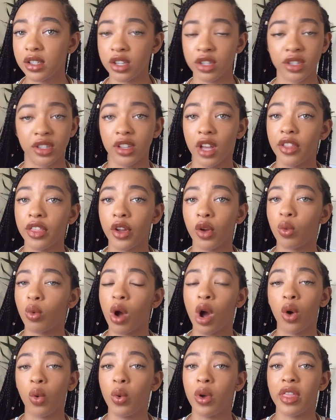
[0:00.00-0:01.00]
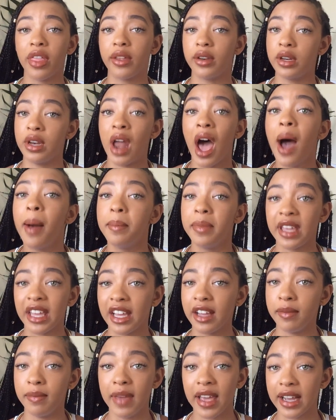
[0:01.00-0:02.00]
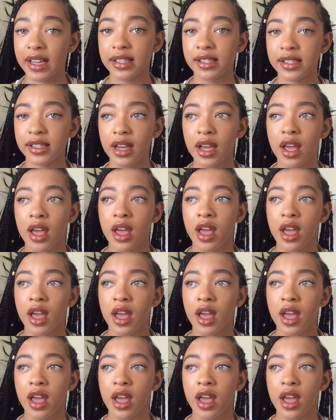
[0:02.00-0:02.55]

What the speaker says: There's nothing wrong with not being mixed.